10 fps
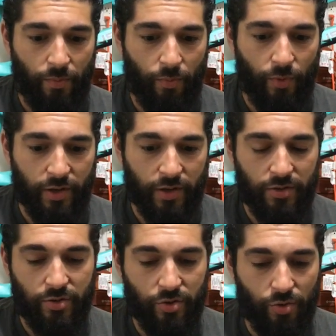we
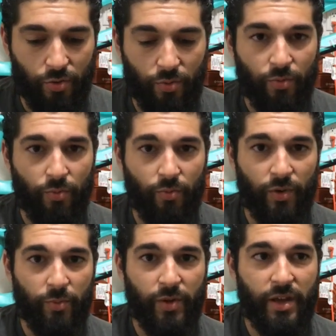can do
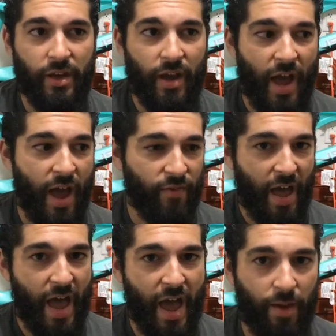when we have a
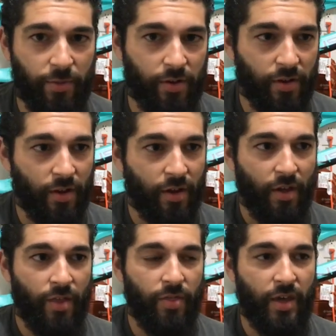habit
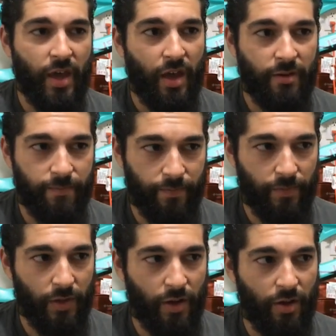that
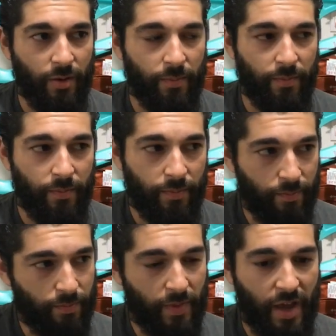
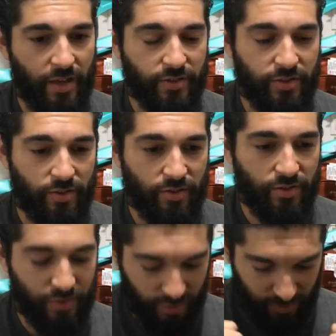has
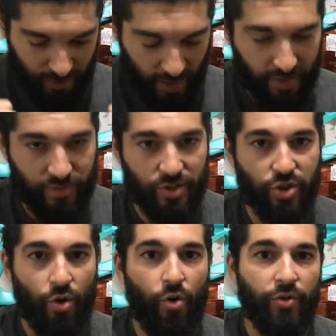such
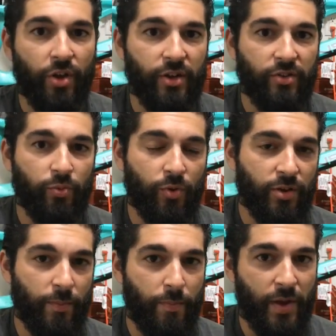a hold on us, one
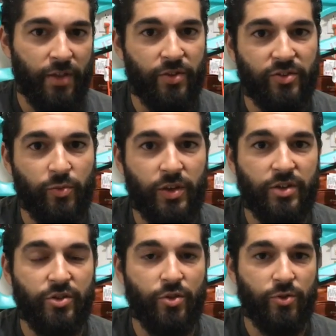of the main things that we
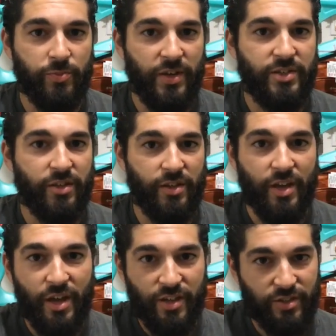can do is
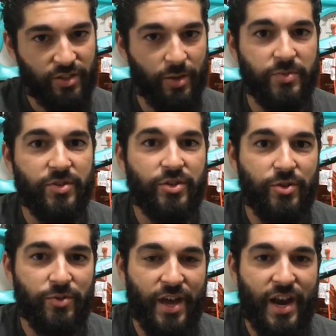basically
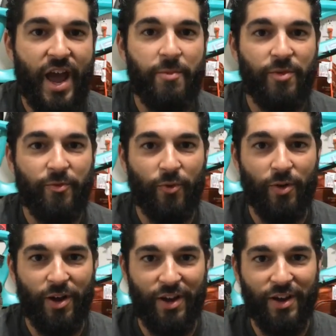substitute that habit
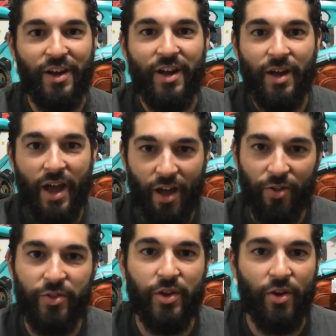for a
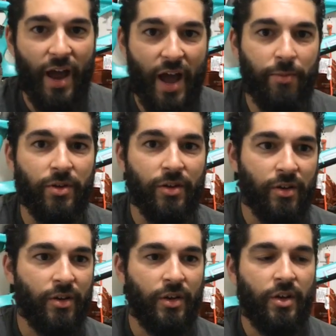healthier habit.
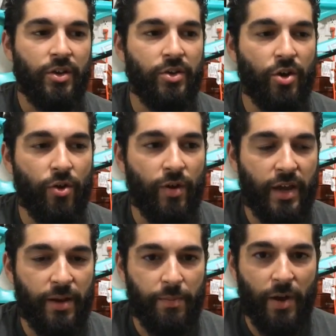
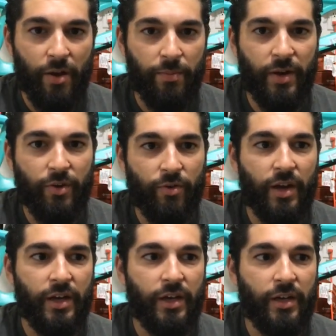And mountain bike
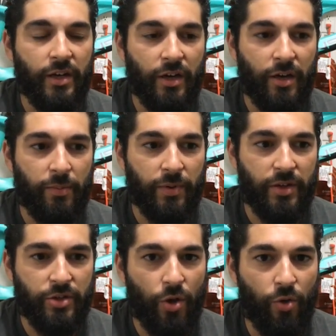riding
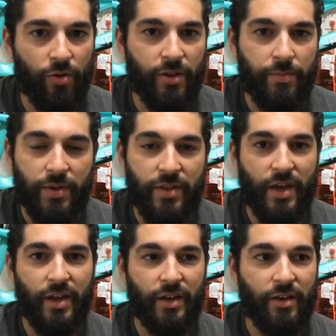can totally be
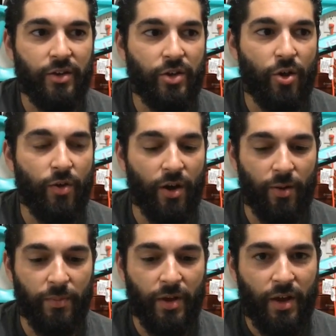that.
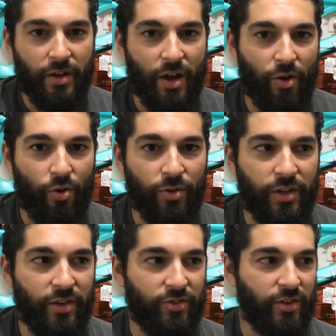Not
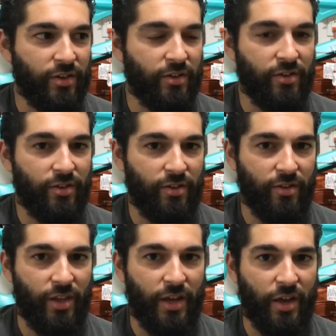only is it
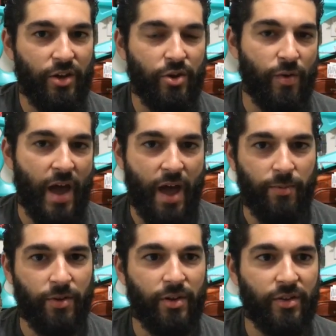like a new
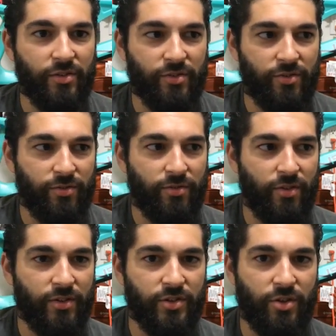habit, it's
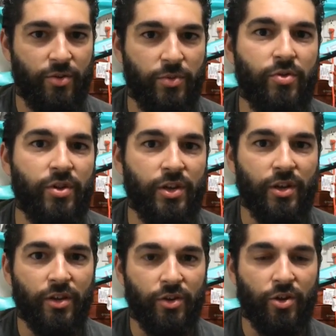a
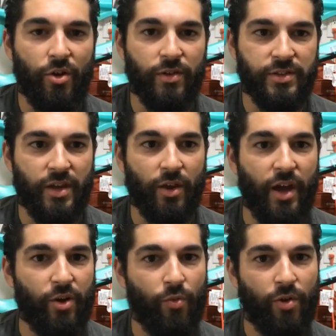community. It's like,
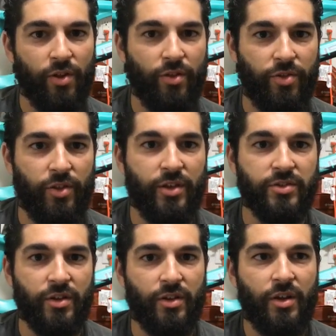I know one of the
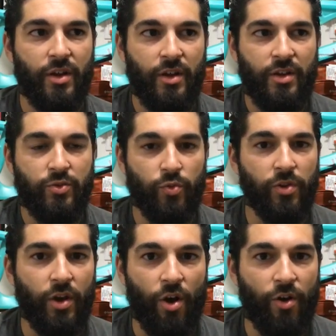things that it's
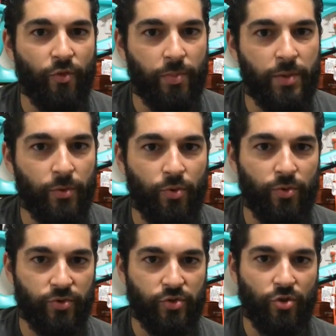really hard for people
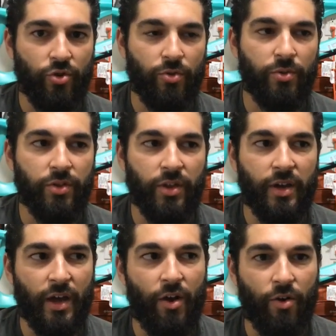who struggle with
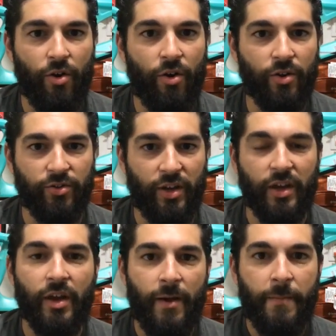like alcohol is
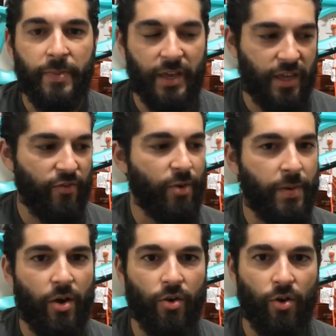like they give up
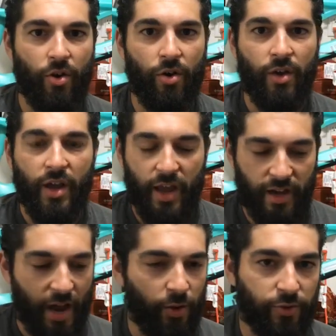alcohol,
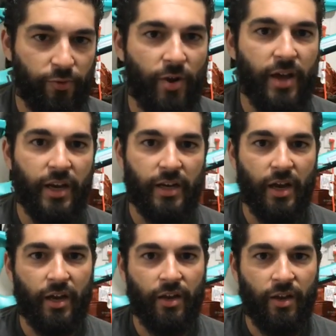and now it's Friday
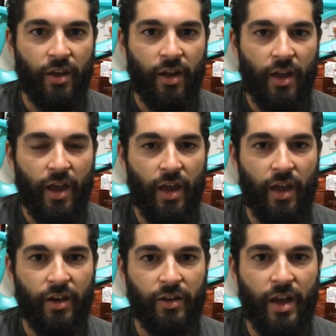night,
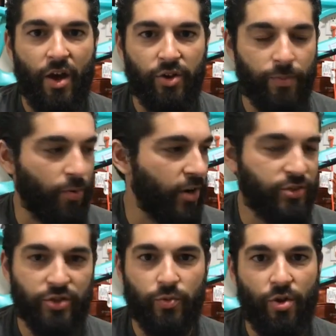and now your
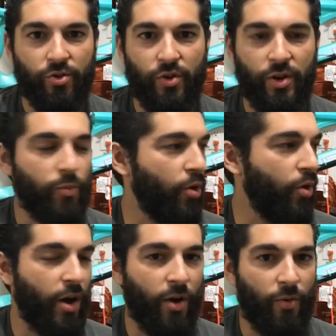brain's just wondering,
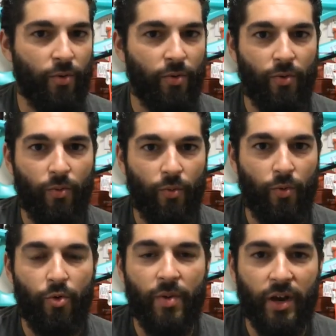well,
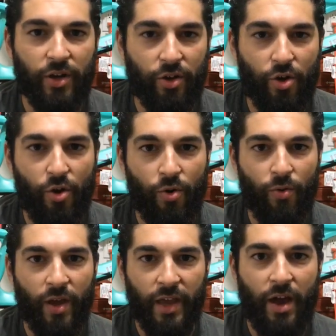who am I gonna go
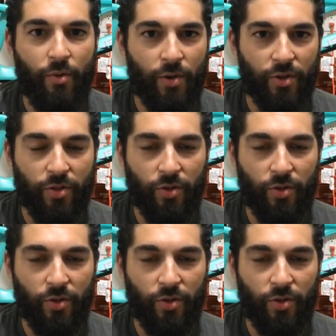hang out with?